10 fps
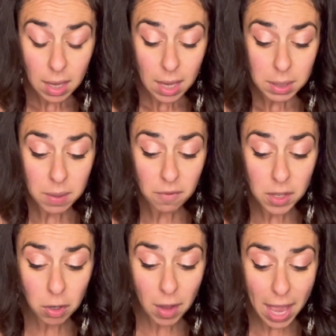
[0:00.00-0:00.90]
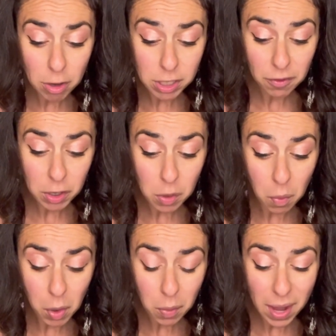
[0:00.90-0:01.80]
Some physical energy for you to
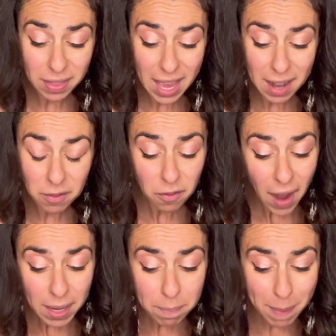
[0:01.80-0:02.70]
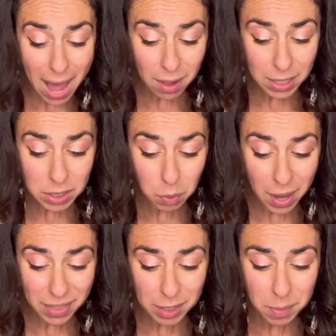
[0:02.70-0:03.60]
work with and find balance with.
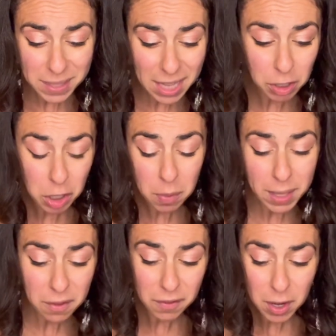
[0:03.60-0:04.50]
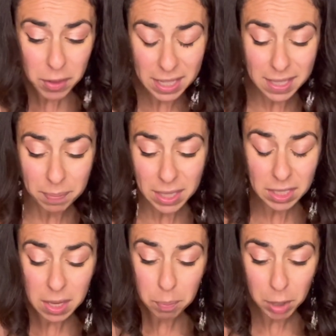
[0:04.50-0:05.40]
That's what I'm saying. There could be a fear that something's going
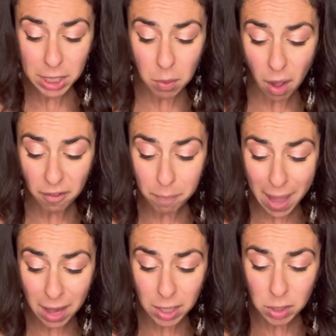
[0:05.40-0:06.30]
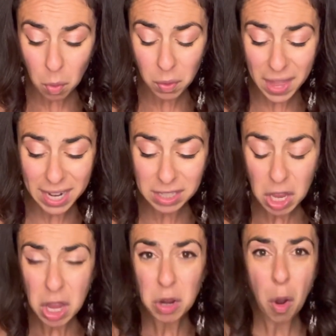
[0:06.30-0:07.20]
to bring you off balance or that it's
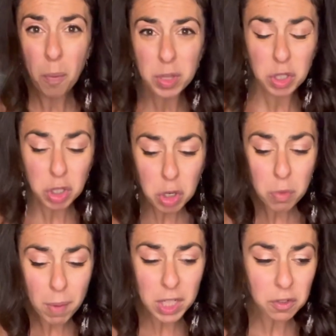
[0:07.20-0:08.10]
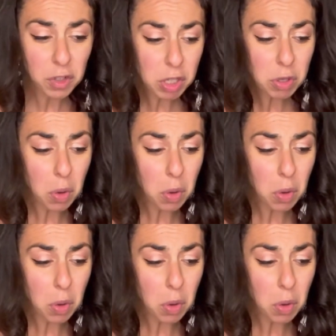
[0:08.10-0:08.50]
almost too much for you to